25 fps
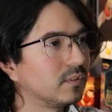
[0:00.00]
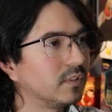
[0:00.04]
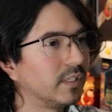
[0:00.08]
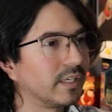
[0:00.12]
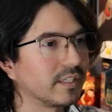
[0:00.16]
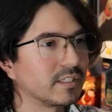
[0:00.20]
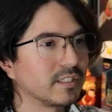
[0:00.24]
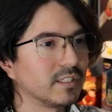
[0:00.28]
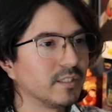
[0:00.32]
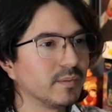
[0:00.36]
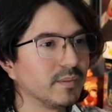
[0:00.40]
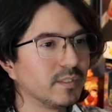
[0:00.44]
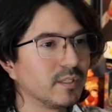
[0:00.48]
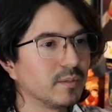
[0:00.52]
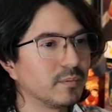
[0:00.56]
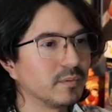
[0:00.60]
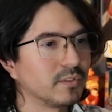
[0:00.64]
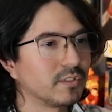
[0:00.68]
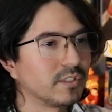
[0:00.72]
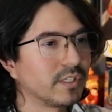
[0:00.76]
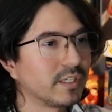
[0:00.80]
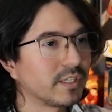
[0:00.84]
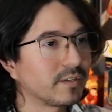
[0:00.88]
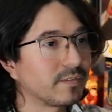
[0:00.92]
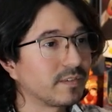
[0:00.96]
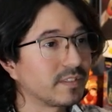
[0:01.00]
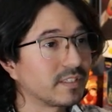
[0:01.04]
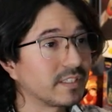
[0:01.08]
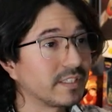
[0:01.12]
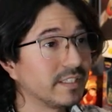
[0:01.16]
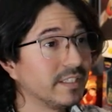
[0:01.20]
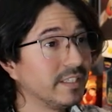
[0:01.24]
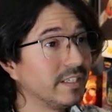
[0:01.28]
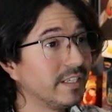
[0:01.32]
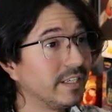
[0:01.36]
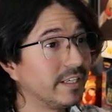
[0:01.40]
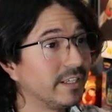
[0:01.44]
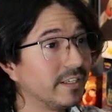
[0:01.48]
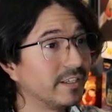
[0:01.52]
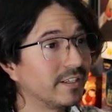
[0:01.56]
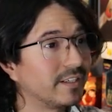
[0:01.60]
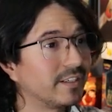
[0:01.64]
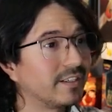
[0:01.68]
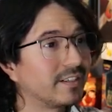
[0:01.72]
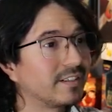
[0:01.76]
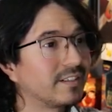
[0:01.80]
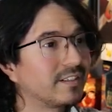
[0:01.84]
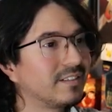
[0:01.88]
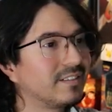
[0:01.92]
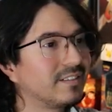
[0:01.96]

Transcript: Actually, let me double check if it's in here.